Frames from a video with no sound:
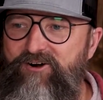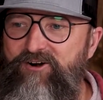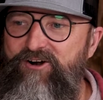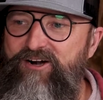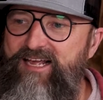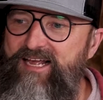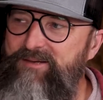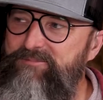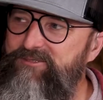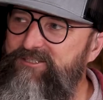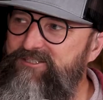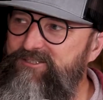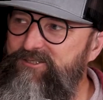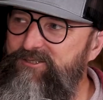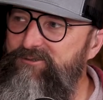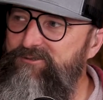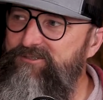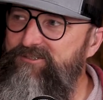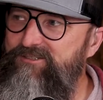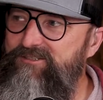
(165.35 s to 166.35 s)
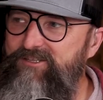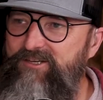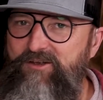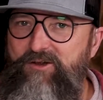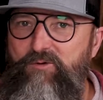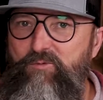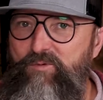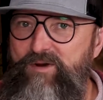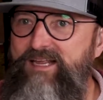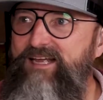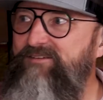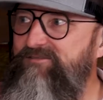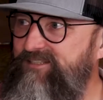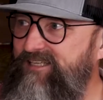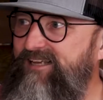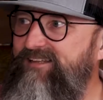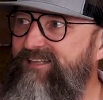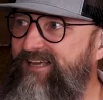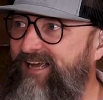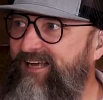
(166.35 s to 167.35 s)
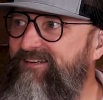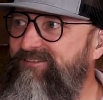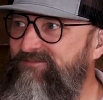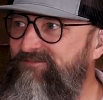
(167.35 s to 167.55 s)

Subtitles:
aren't absolutes, we have said that.